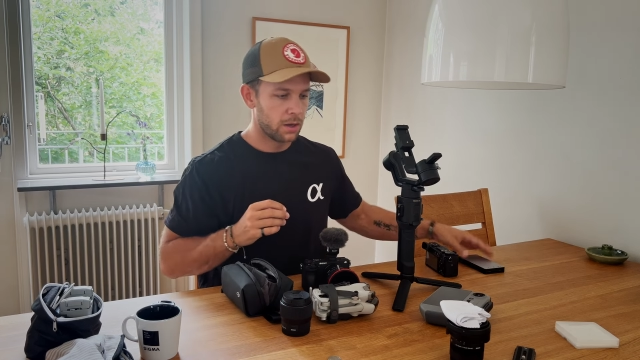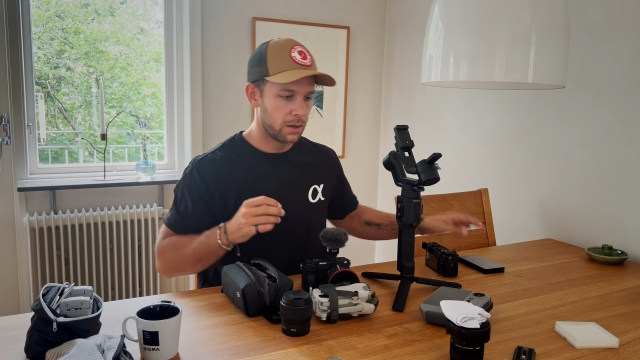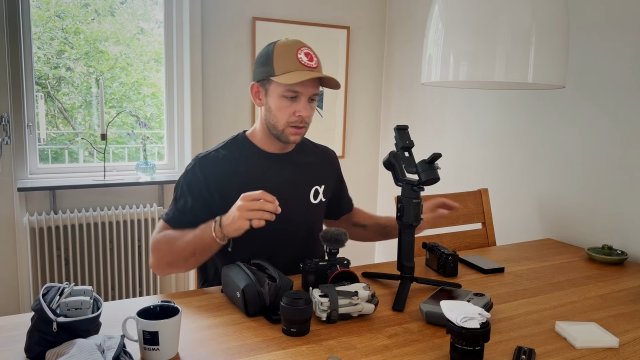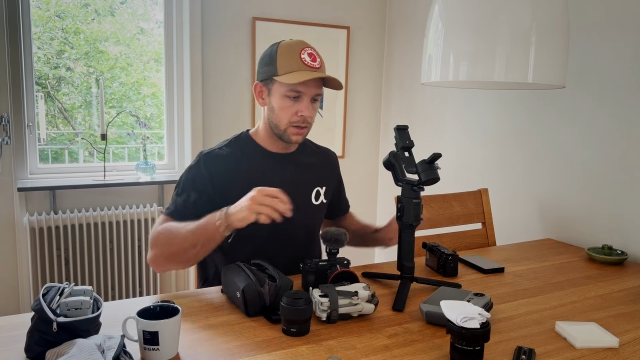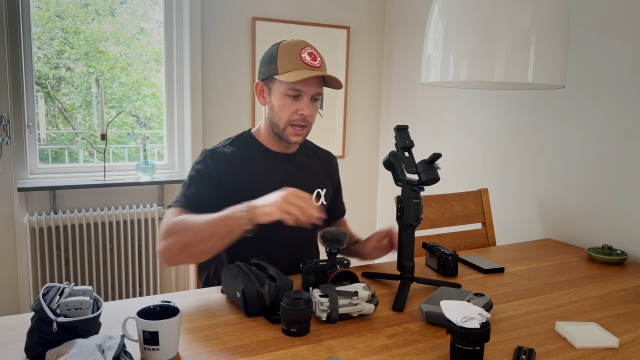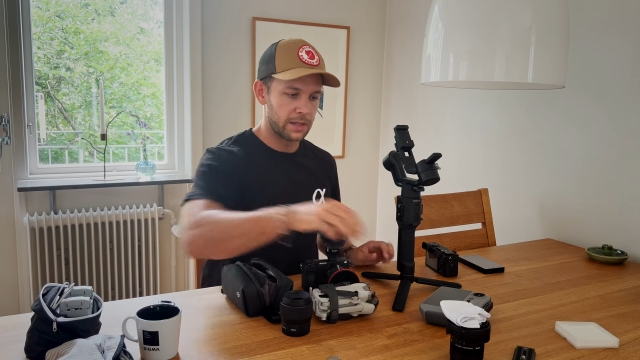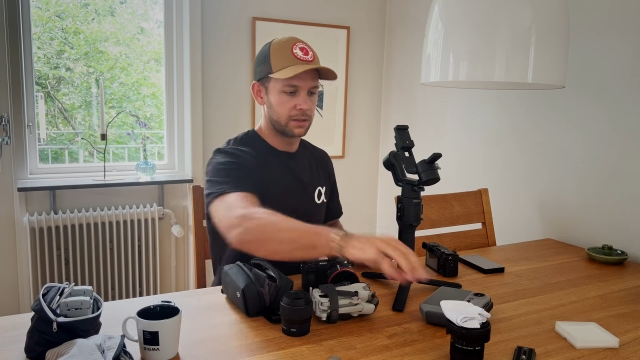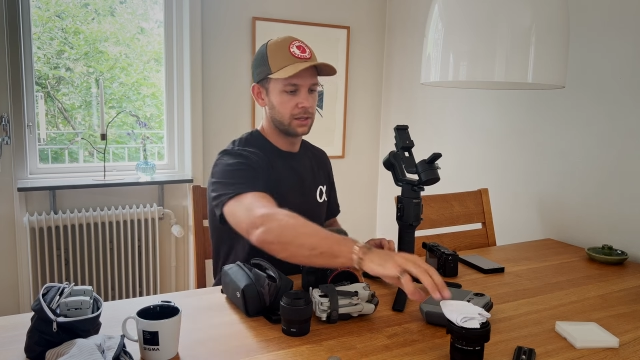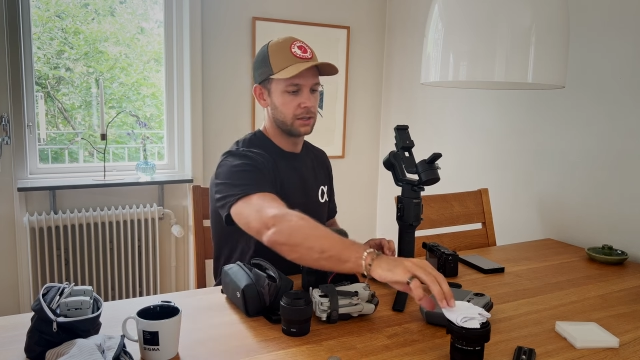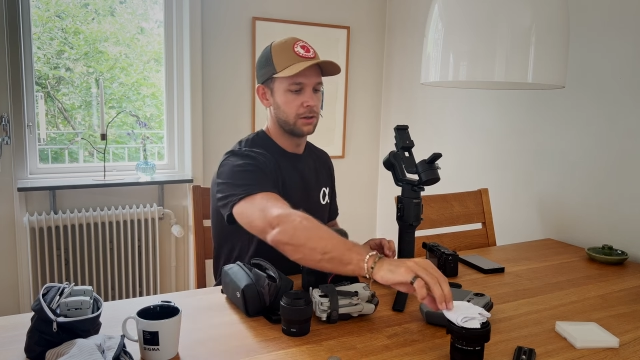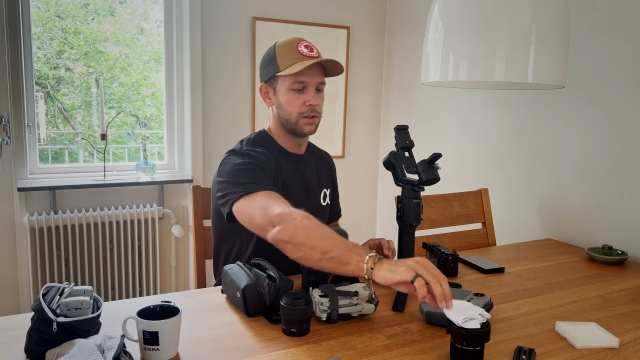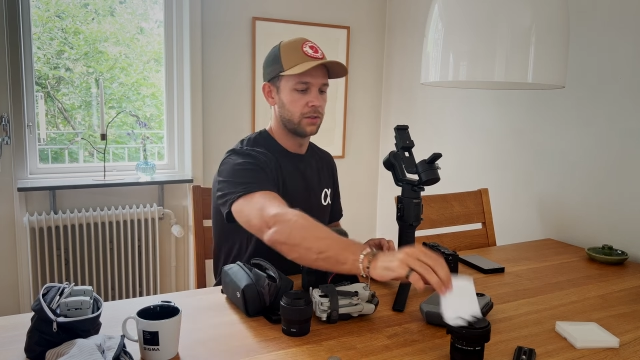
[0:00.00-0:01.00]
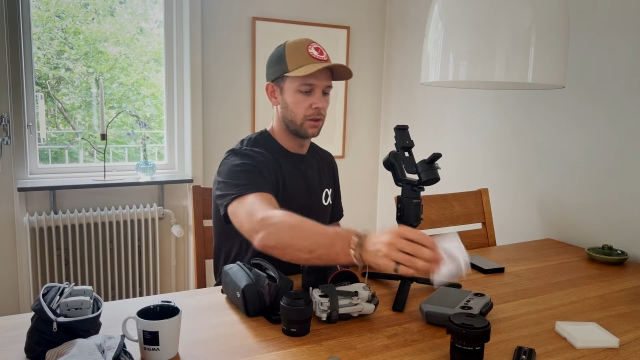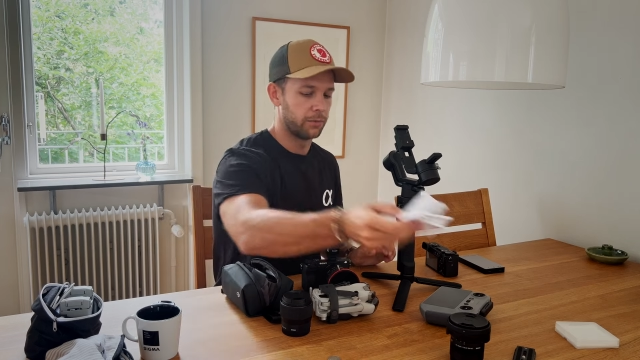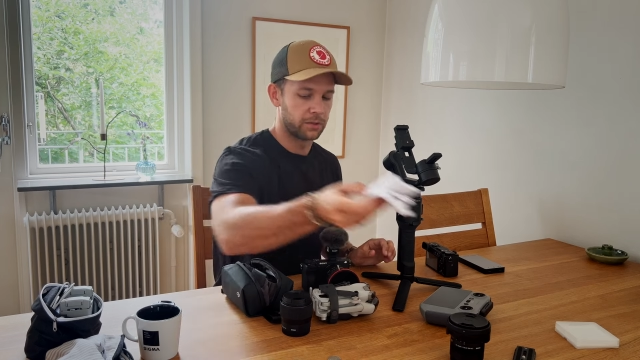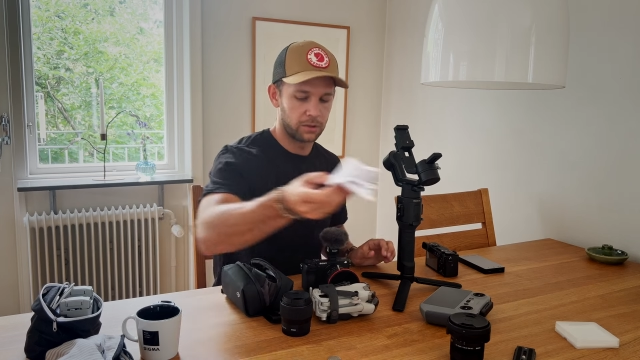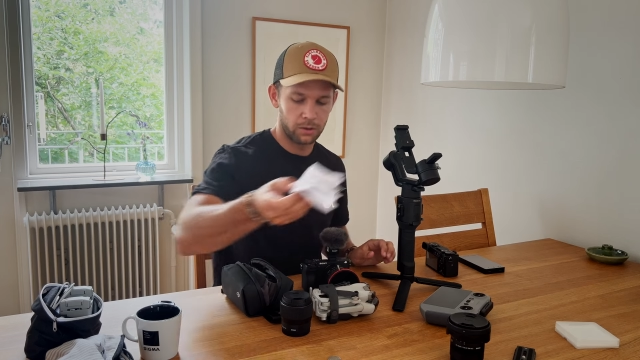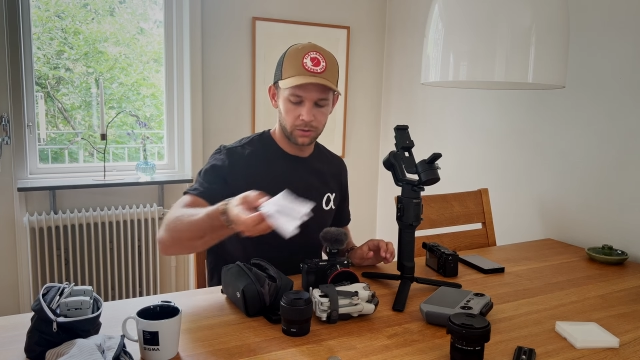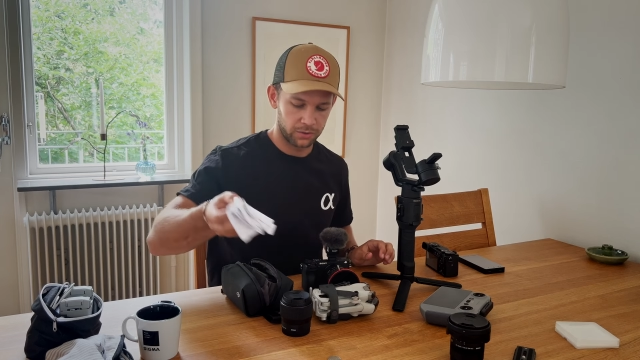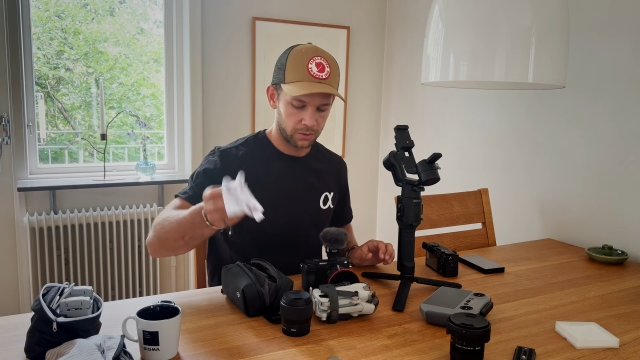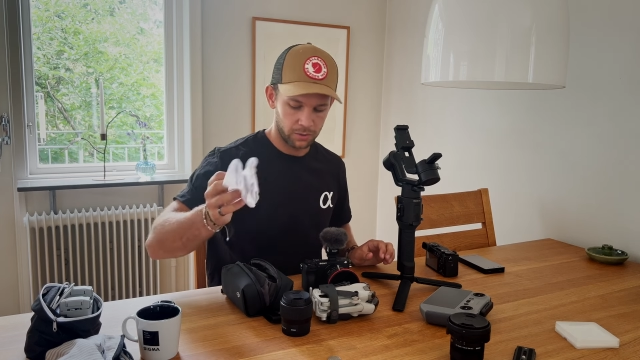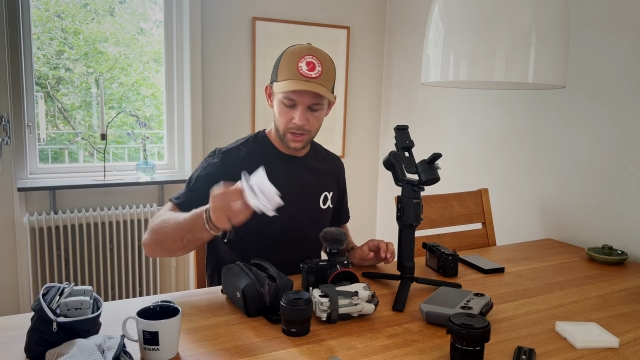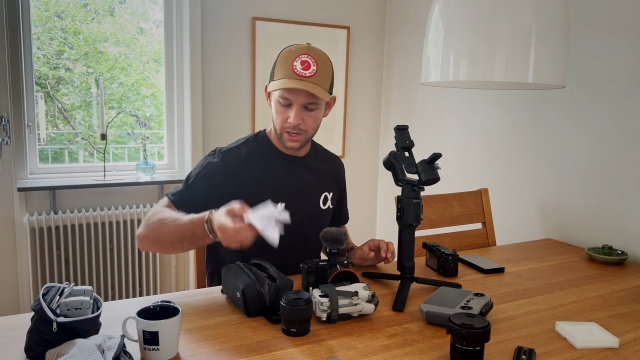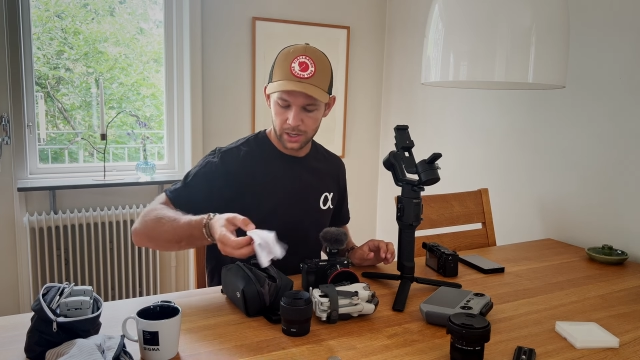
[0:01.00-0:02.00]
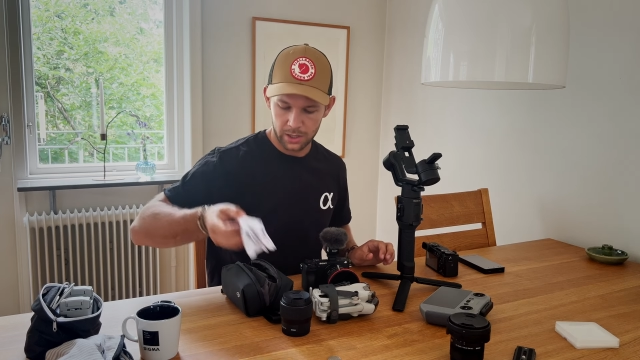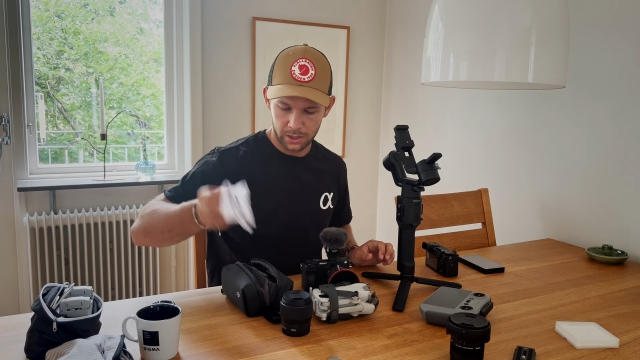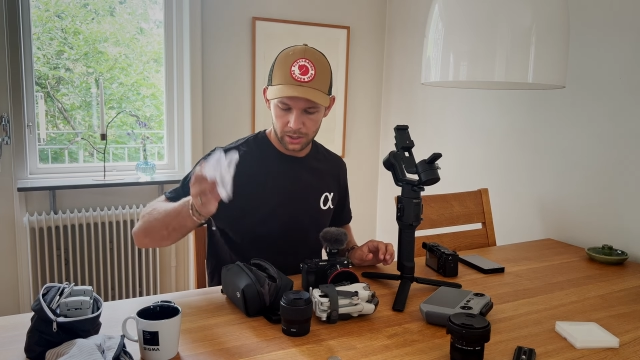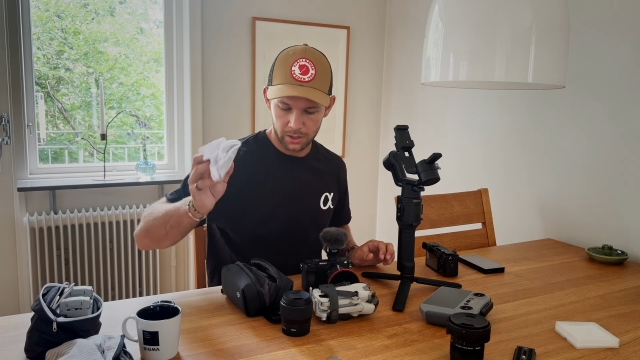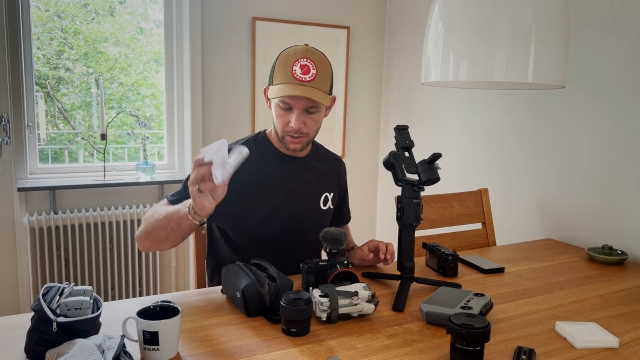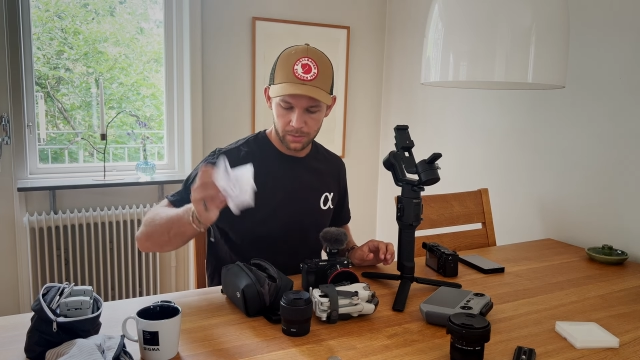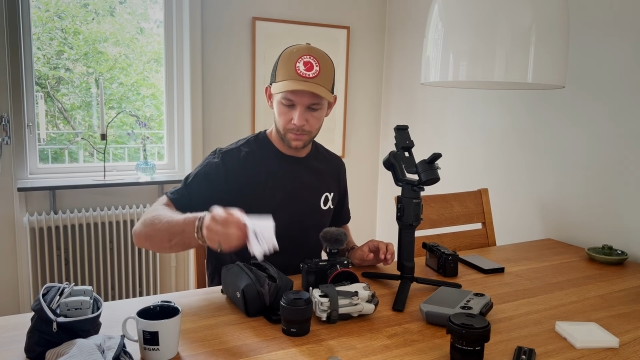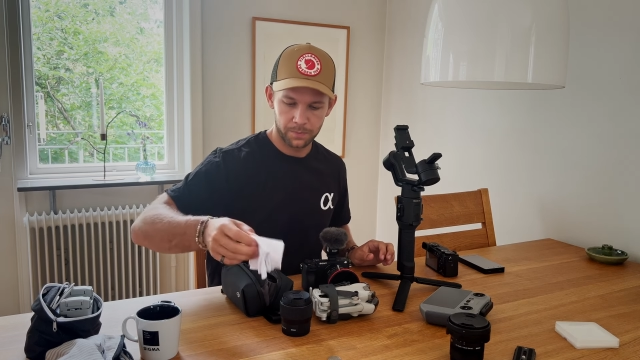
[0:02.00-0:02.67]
Lens cleaner is obviously also a